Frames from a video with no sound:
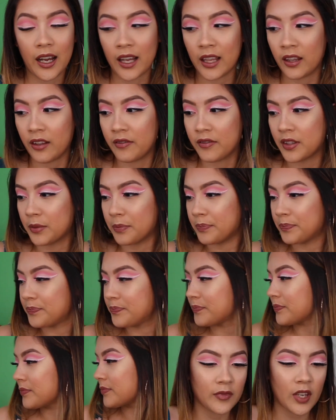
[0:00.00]
I love them.
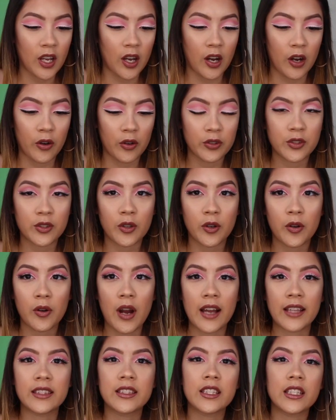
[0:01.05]

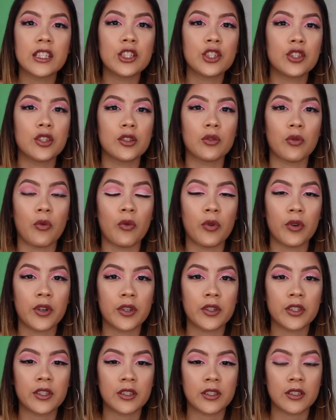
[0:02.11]
Also, I didn't just
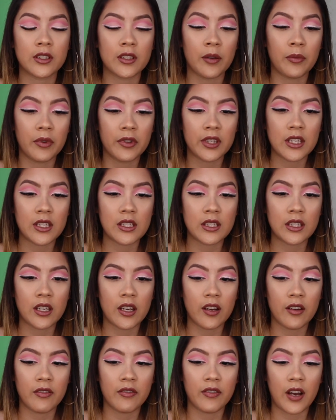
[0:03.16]
order some of these
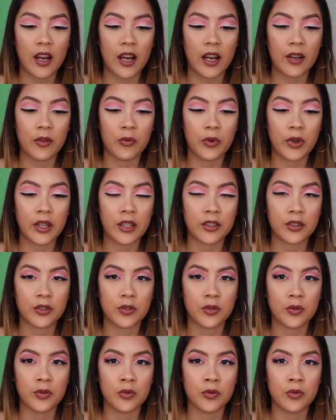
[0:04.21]
stuff. I went
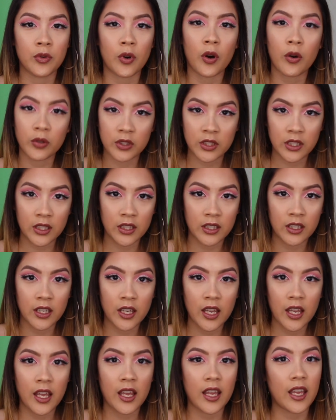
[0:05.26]
to Ulta
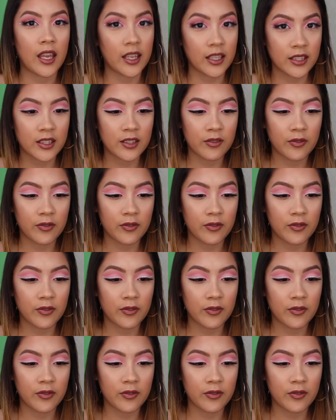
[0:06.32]
and